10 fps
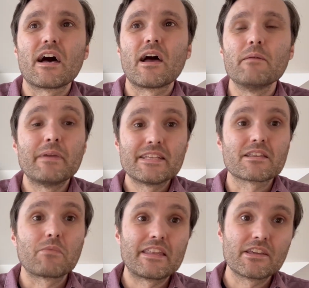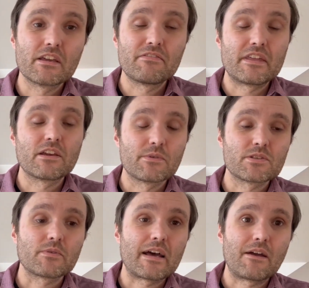It means that if they go
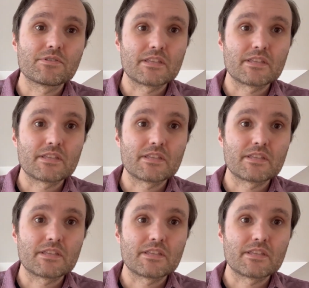into a house,